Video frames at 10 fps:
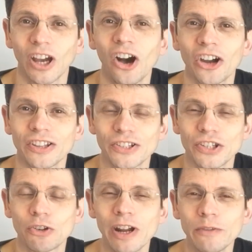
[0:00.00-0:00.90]
Hi, this
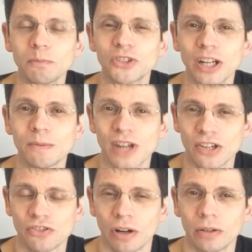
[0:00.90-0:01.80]
is Graham from Jenham's
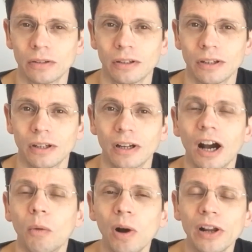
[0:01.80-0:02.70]
Astro.
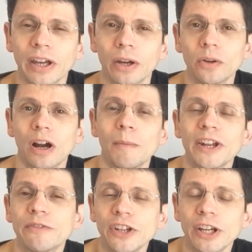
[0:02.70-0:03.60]
A while ago I
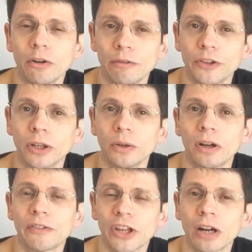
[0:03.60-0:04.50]
made a video review
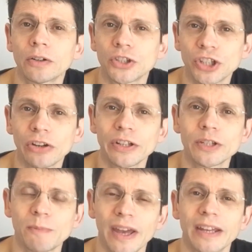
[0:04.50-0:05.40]
of the current
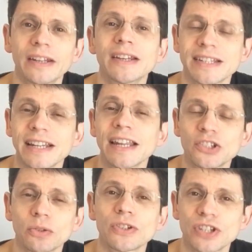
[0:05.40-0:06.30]
Chinese-made
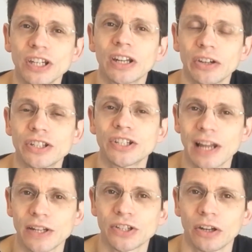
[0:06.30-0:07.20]
Celestron C90
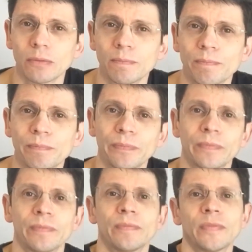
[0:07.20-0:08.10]
telescope.
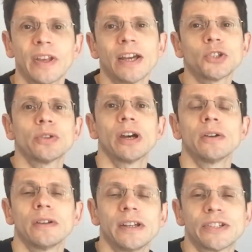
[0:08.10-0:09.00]
As you
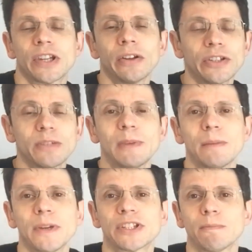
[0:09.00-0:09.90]
know, it's a
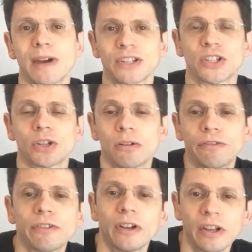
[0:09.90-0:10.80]
90mm
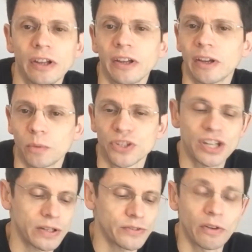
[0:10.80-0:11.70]
Maksutov which
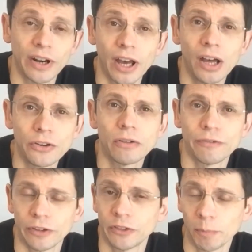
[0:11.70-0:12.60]
sells for around
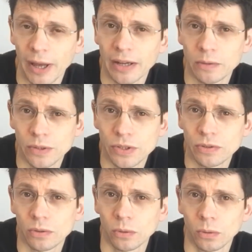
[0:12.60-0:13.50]
£150
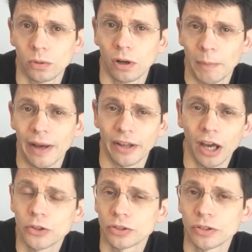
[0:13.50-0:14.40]
or about
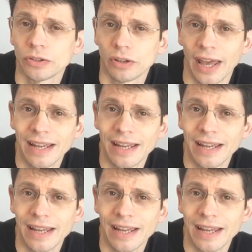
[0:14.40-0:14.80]
$180